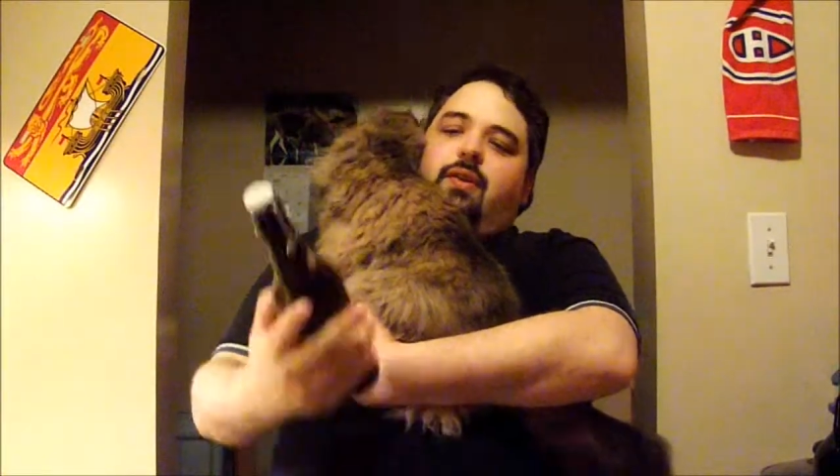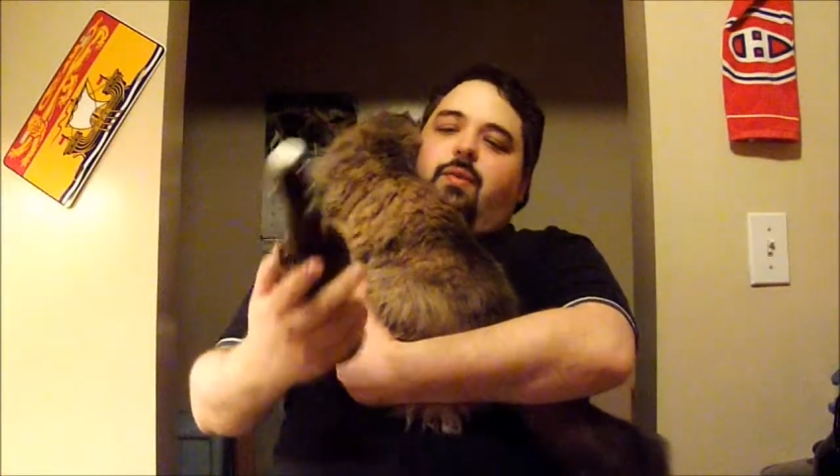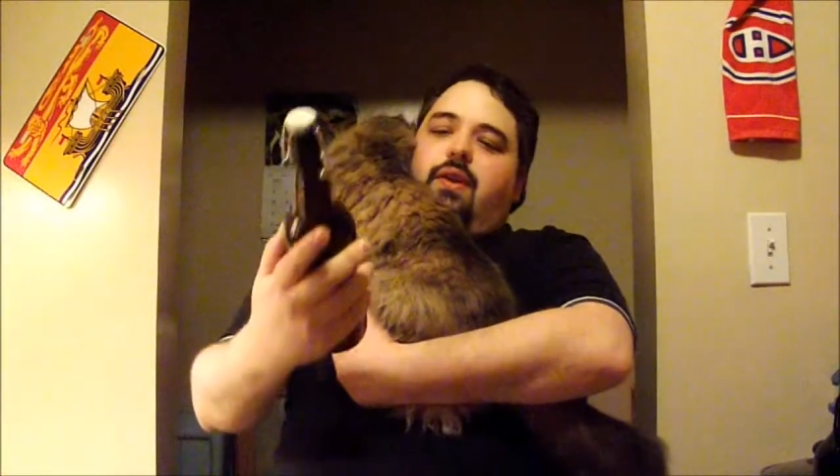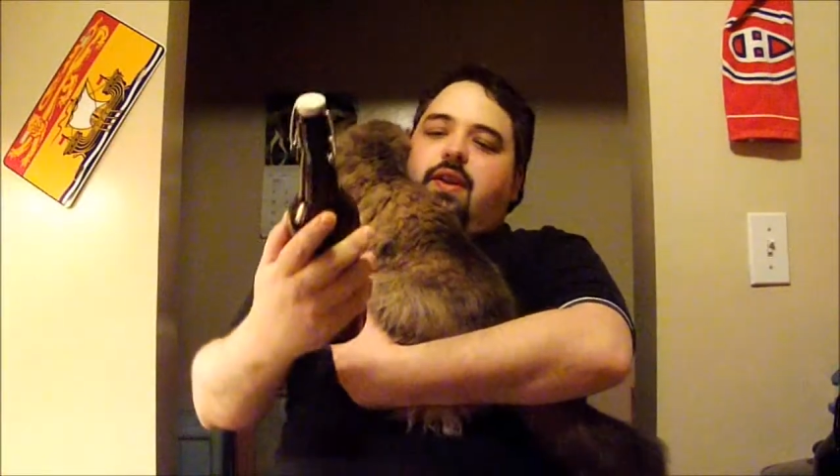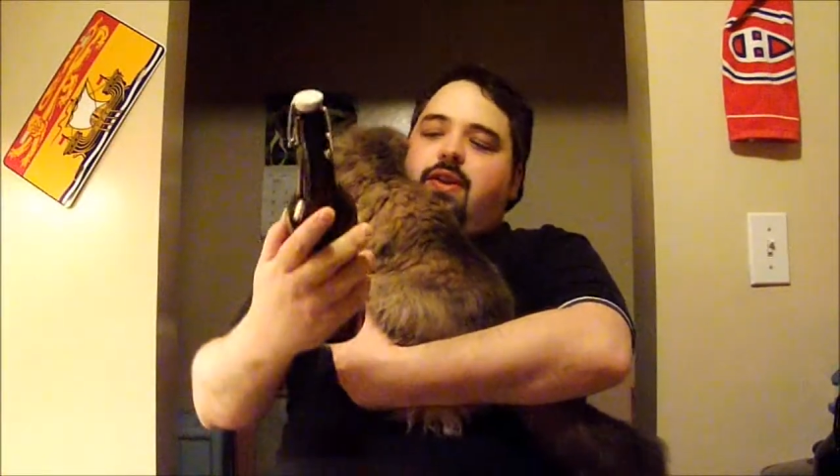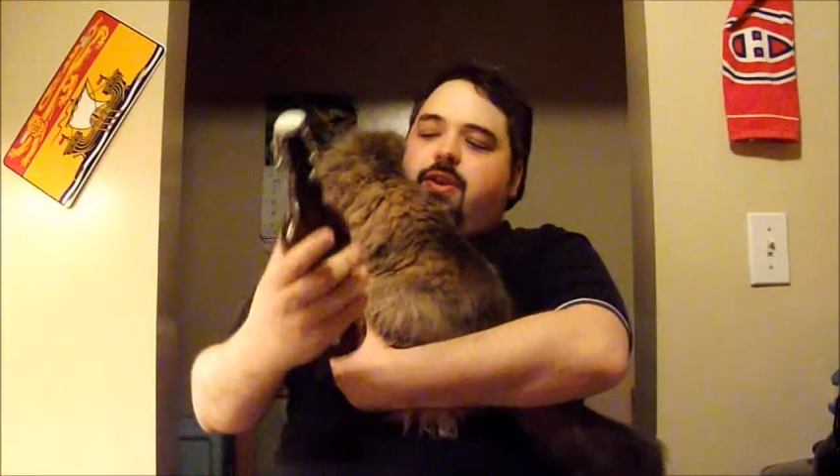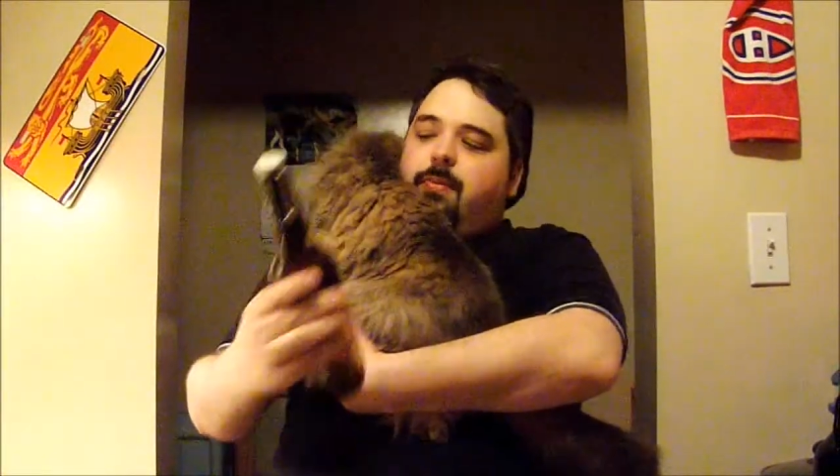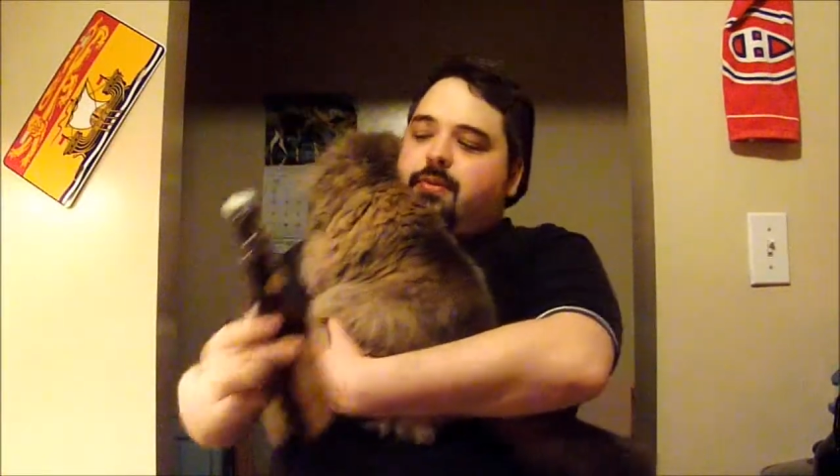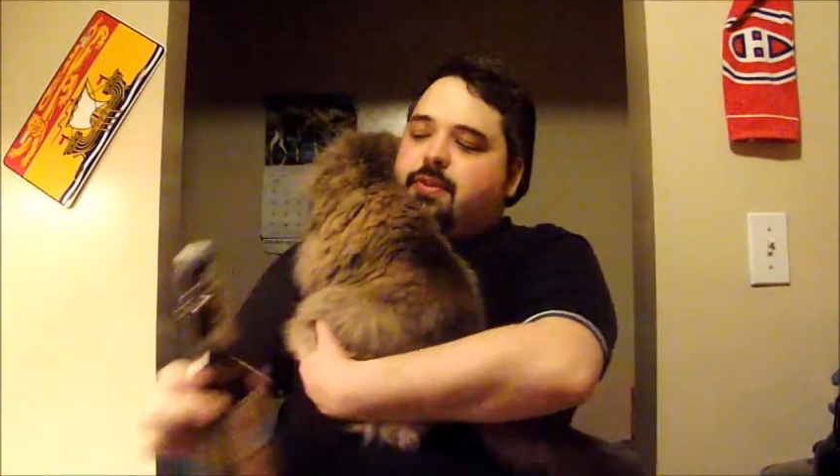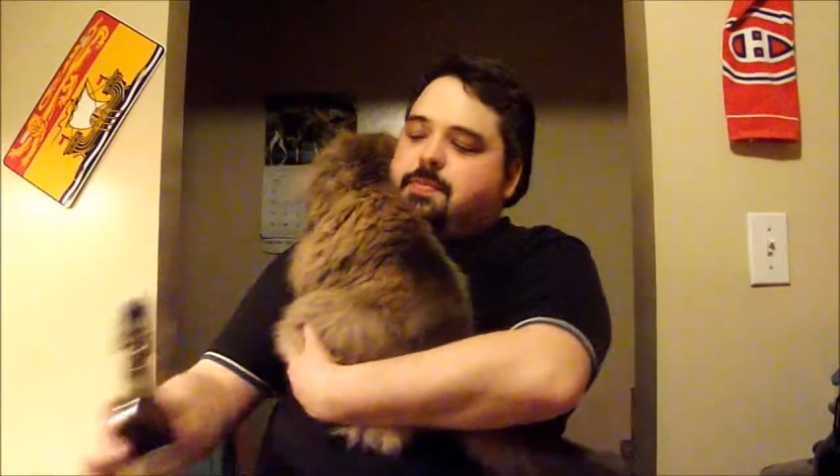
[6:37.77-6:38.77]
what did I think
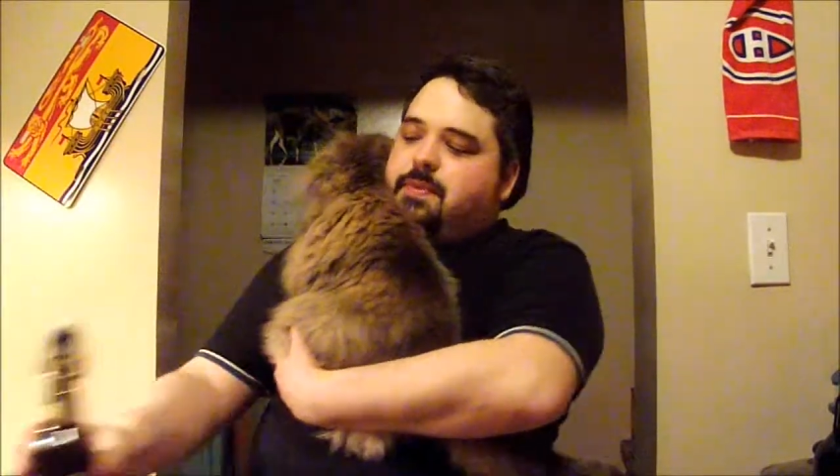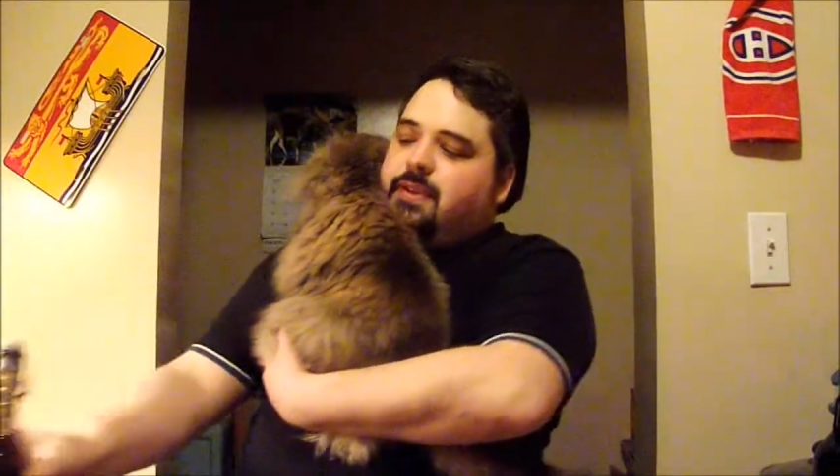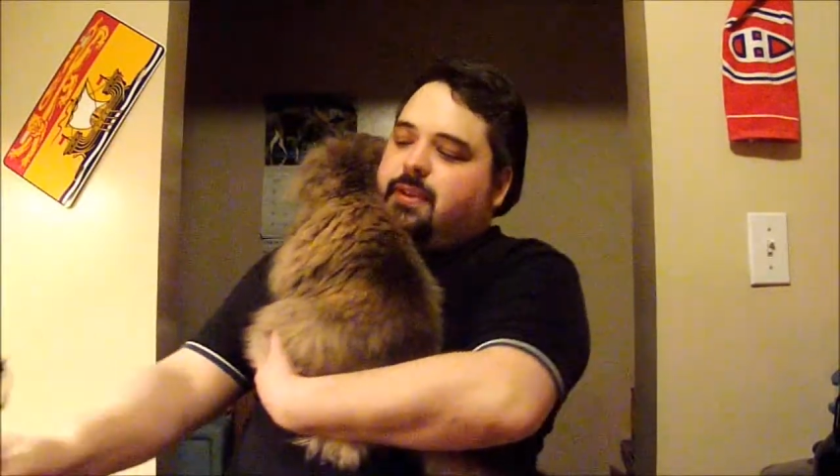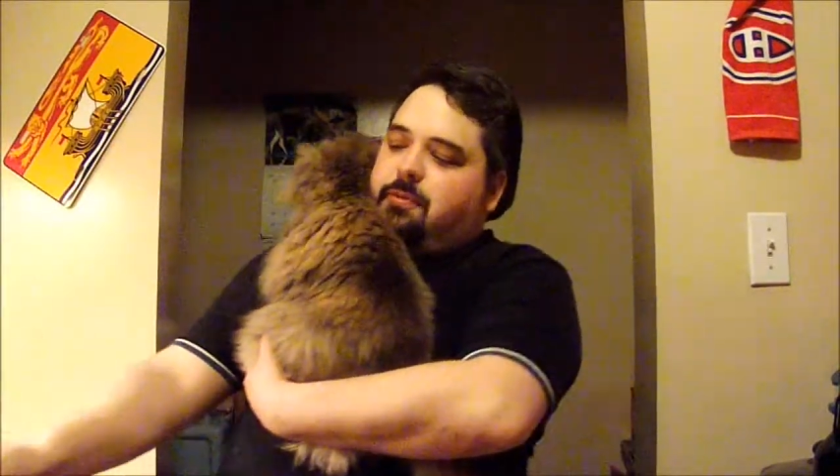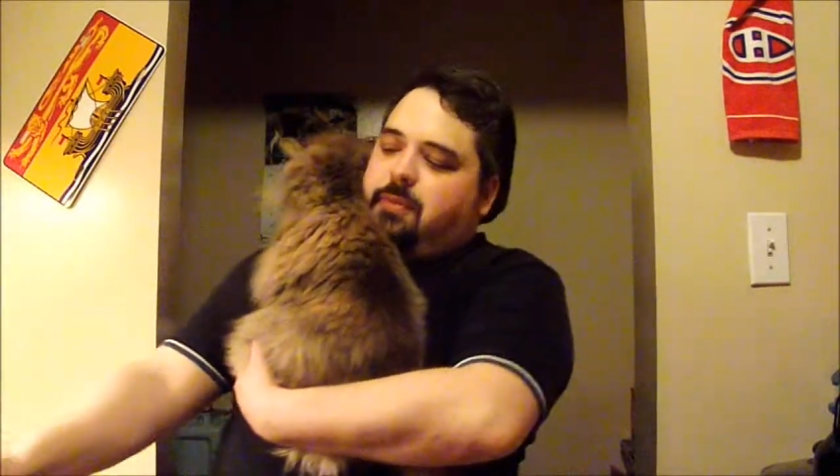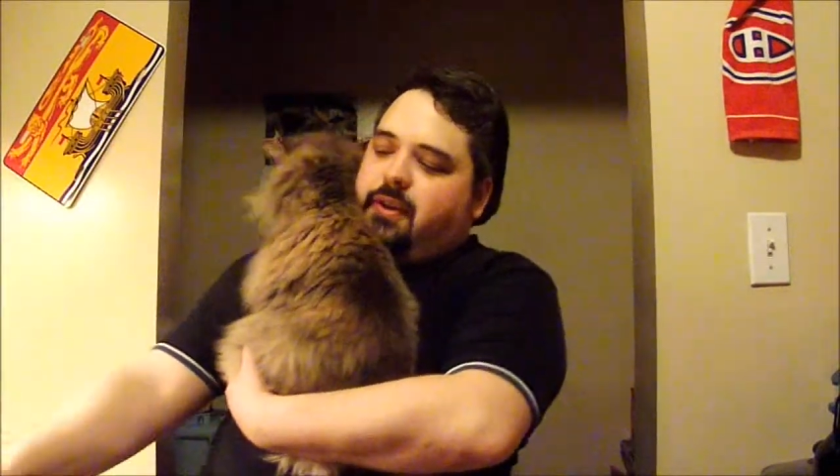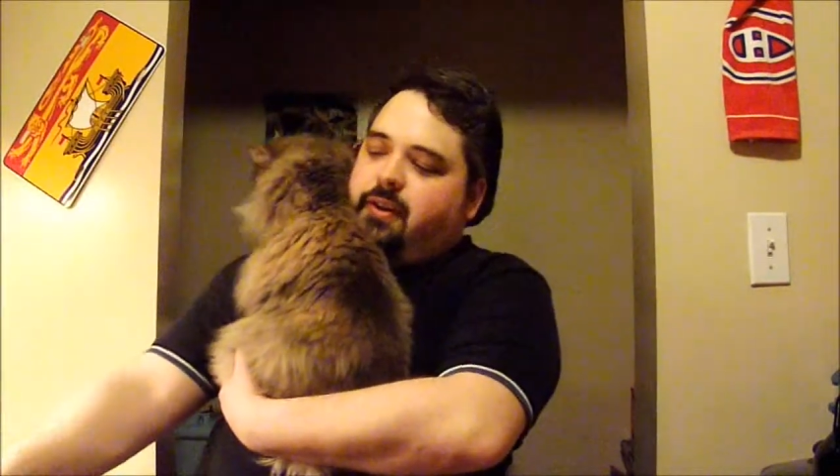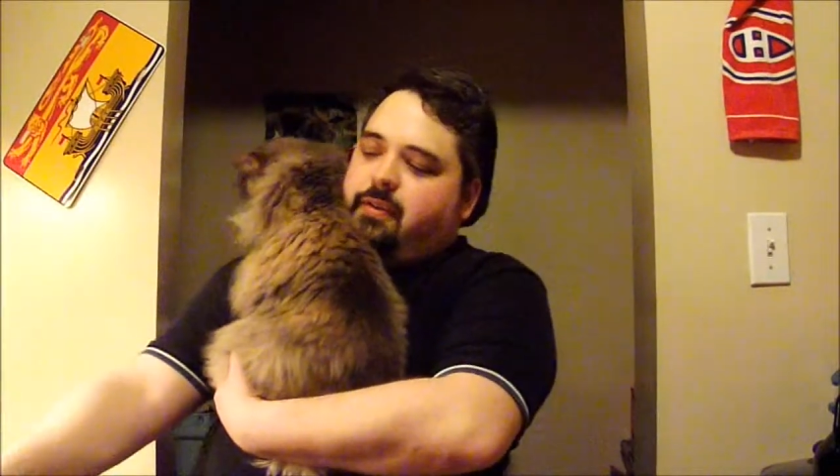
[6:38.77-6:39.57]
about this particular beer?